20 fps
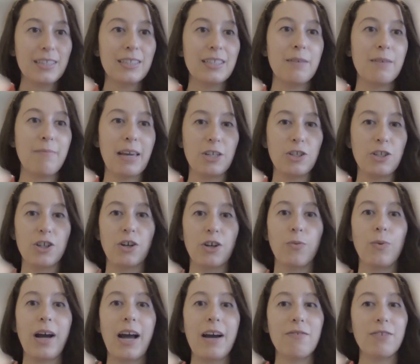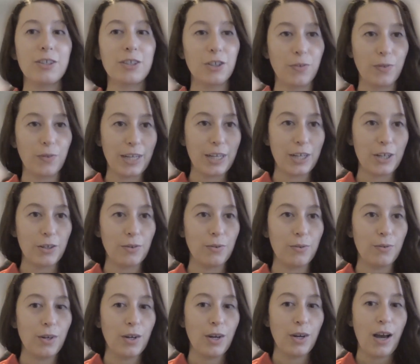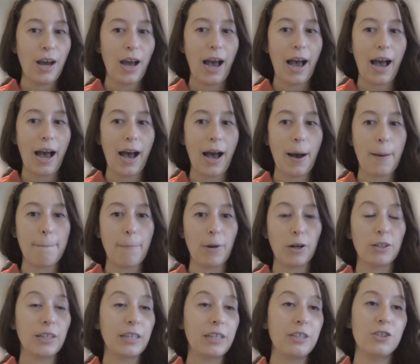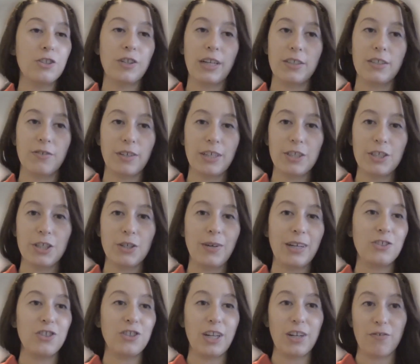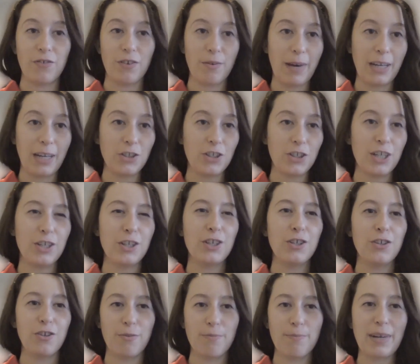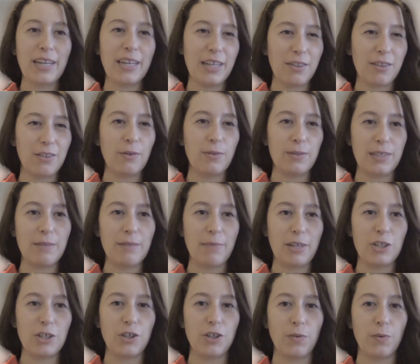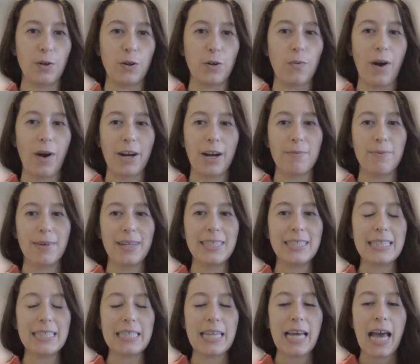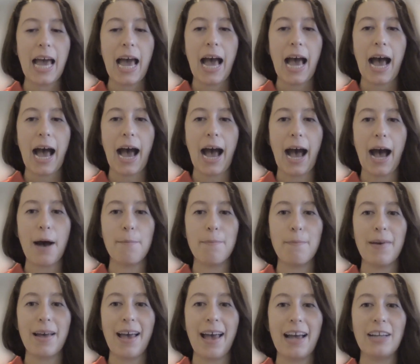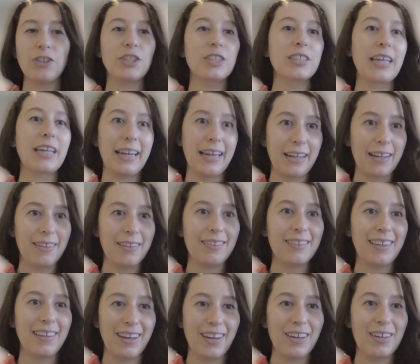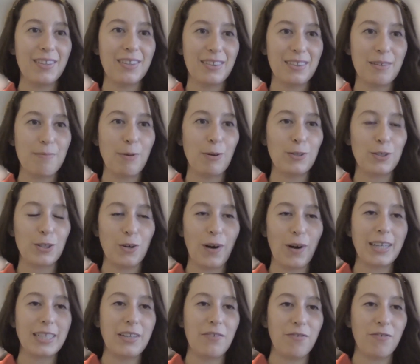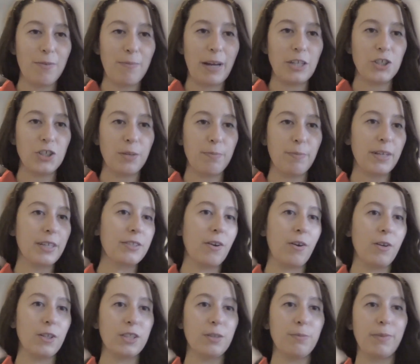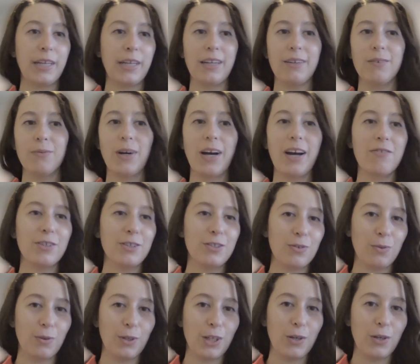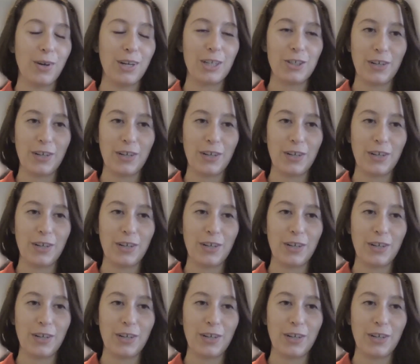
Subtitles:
to make sure whatever degree you are transferring to, as Jennifer mentioned, you're meeting those admission requirements and just getting the most correct information, because ultimately, whatever school you want to